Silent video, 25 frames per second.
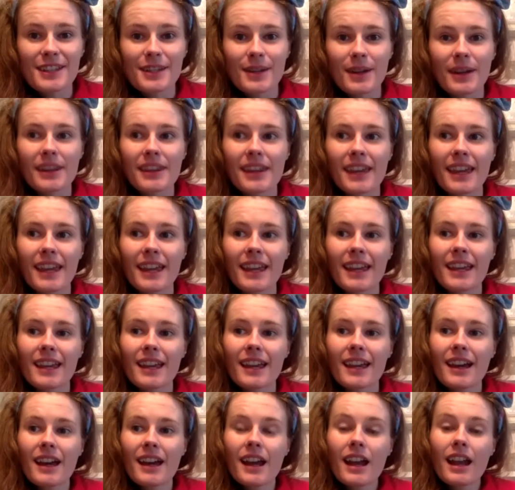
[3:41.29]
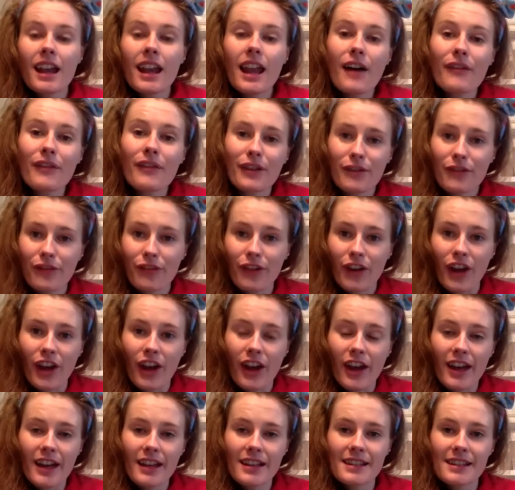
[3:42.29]
So I think love it
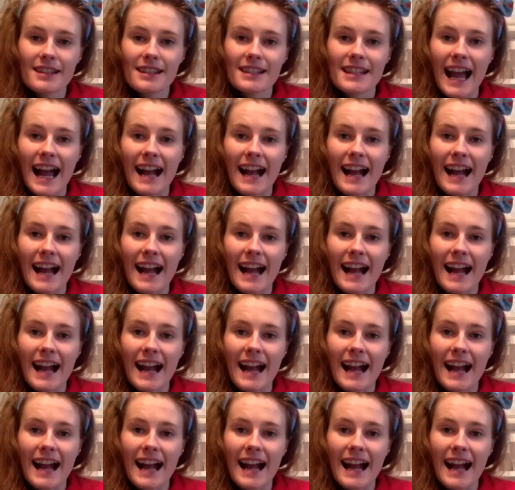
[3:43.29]
first